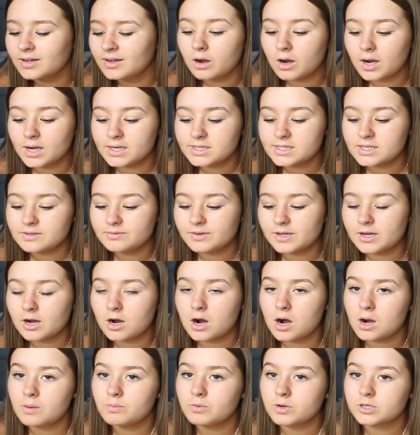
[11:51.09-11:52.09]
ITV
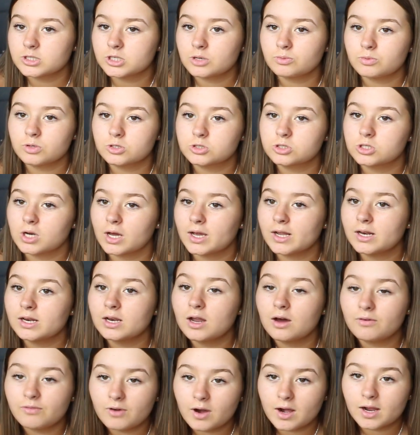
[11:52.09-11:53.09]
Hub, which I watch like
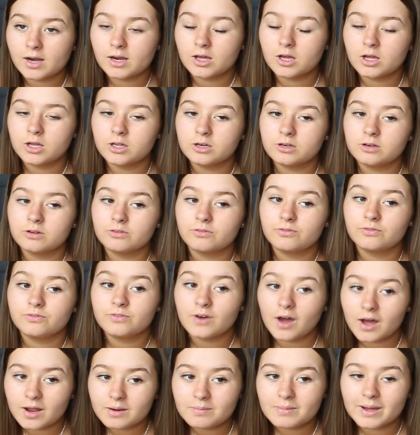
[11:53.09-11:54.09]
Love Island,
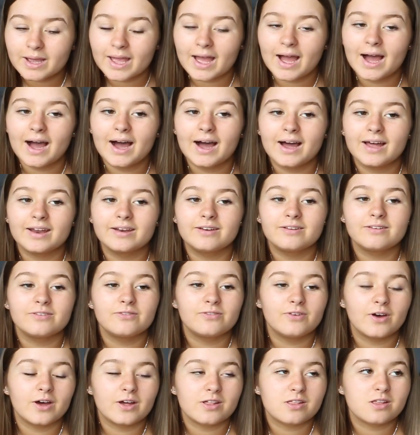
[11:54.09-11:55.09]
Fern McCann,
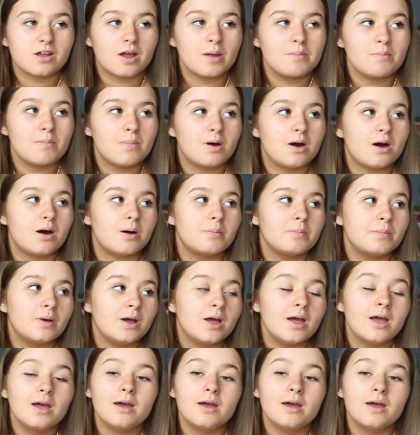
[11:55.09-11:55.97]
First Time Mum,